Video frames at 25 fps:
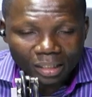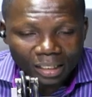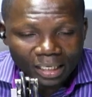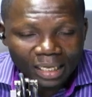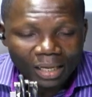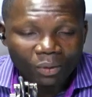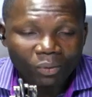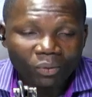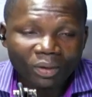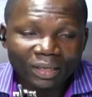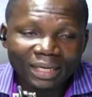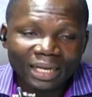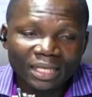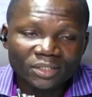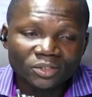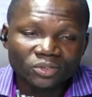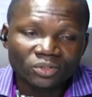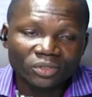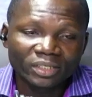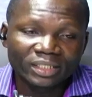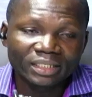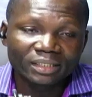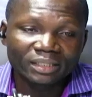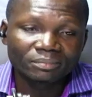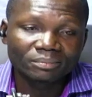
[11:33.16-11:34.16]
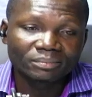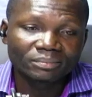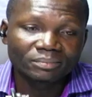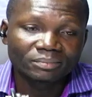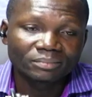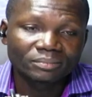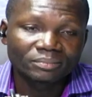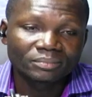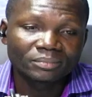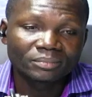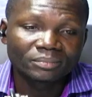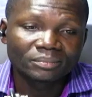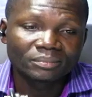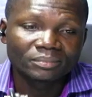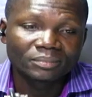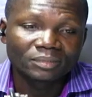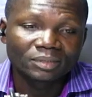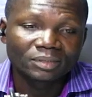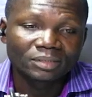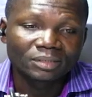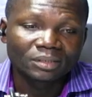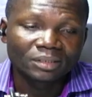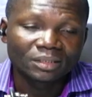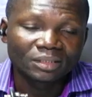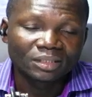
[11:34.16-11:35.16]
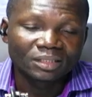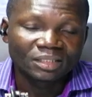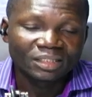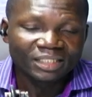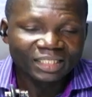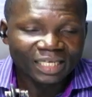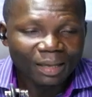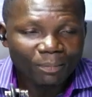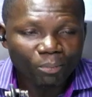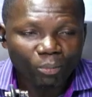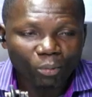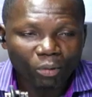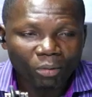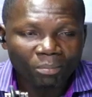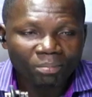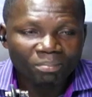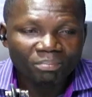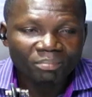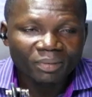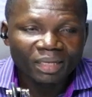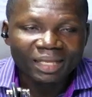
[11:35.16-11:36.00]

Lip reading: ewo na saw them na mum